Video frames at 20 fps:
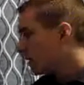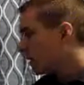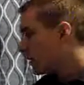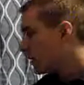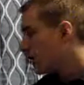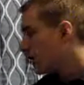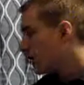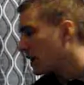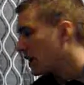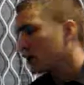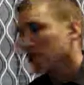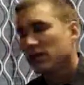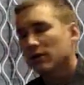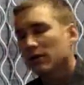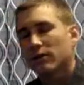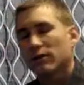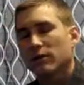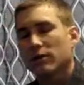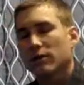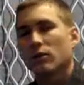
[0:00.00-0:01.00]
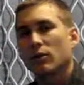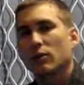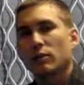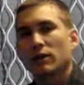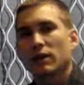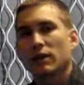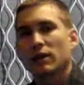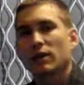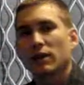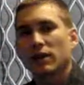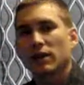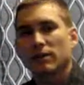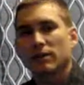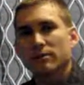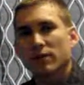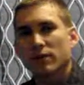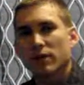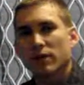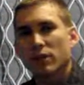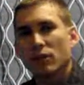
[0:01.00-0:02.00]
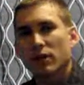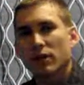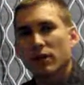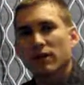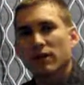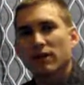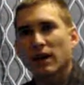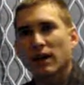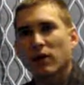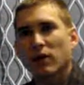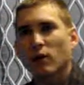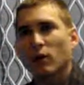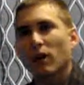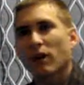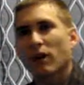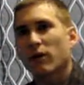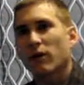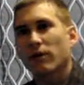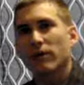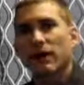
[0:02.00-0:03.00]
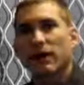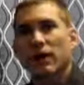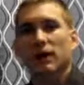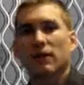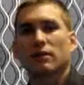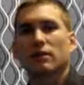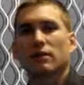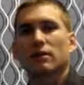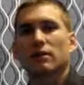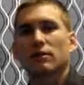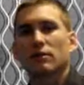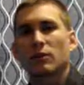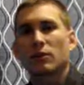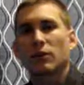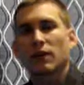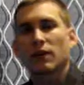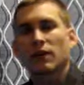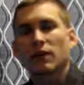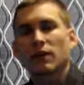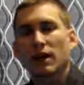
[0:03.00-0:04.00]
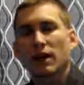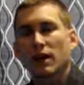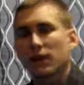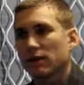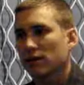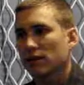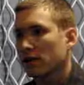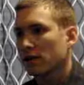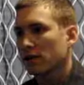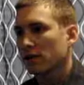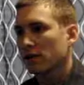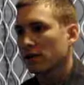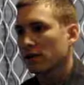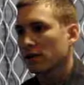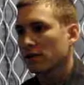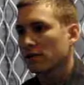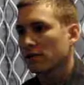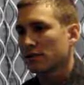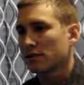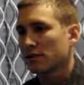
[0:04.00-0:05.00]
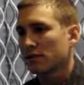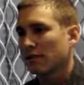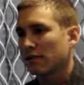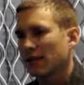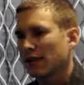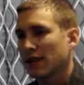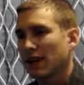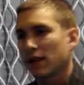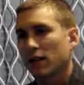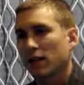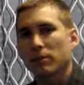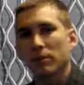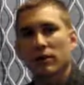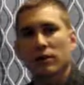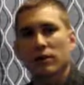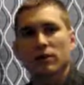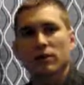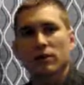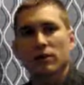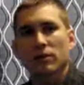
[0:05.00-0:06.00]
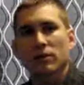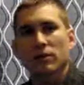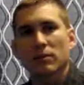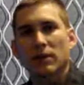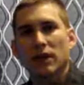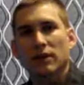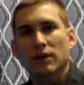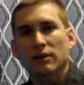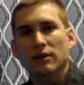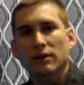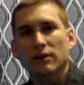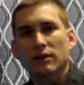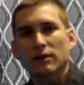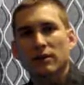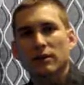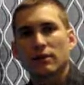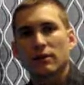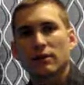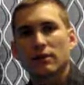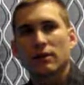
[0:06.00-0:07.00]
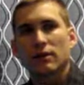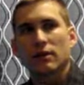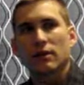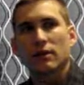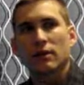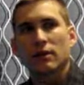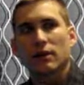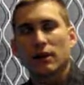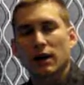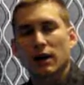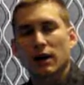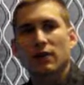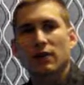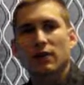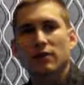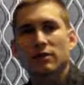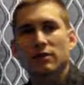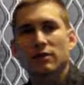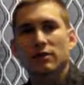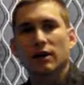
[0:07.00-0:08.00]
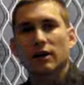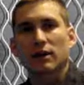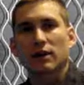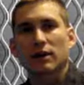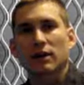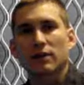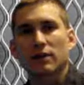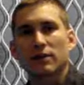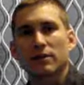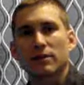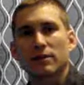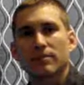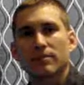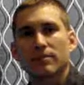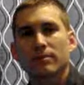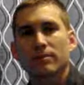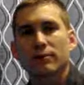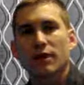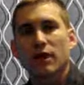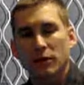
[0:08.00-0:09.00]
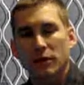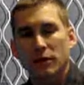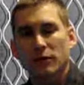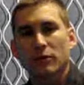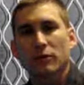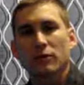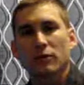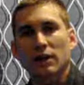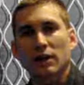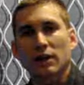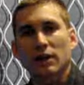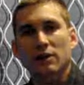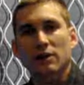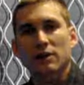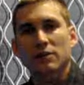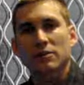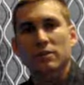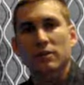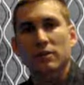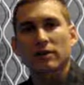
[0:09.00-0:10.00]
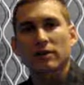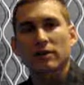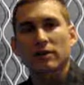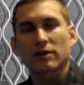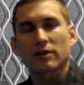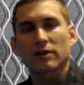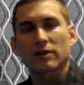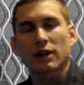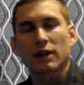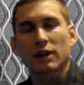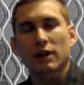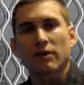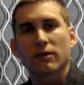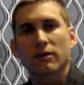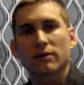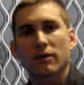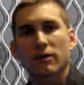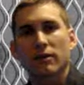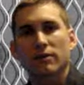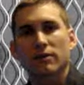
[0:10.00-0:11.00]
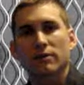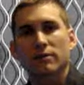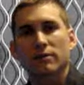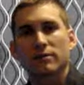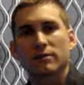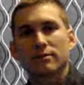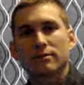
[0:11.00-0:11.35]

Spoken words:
that makes it so appealing? What is that wow factor? What is that, just that element to it that makes it cutting edge technology? I look forward to hearing your responses. Thank you very much.